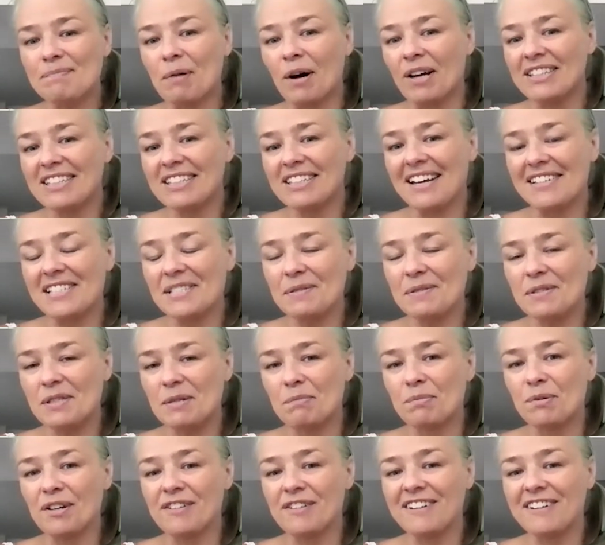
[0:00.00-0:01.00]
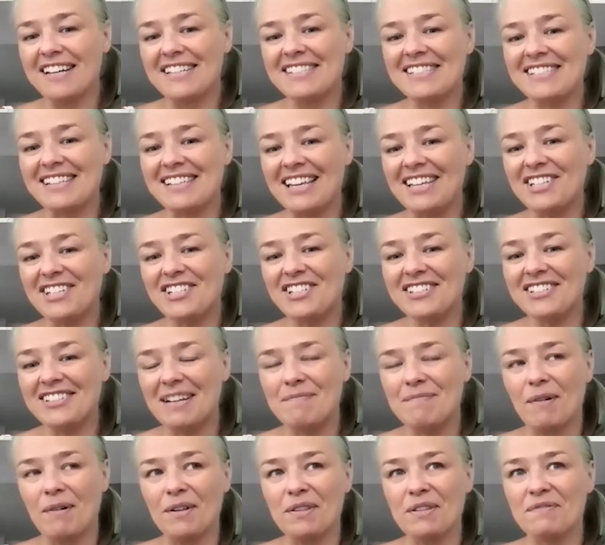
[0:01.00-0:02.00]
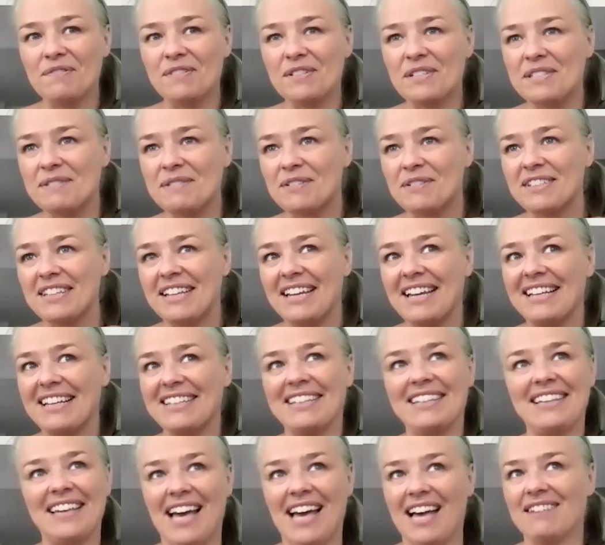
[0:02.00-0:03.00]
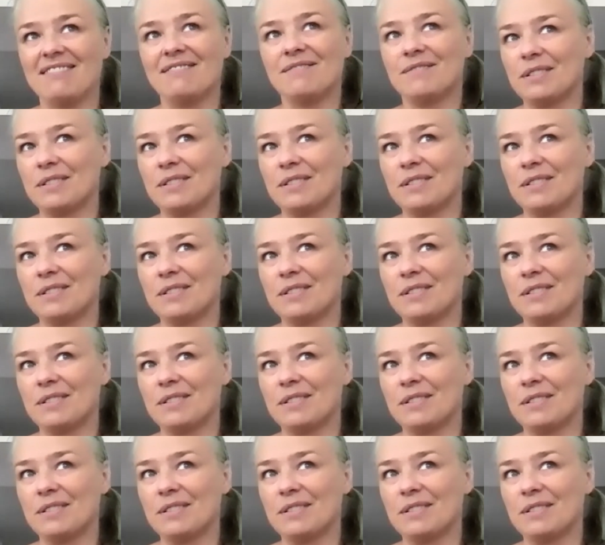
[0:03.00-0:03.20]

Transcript: podcast was on procrastination, and both of us were like, yeah,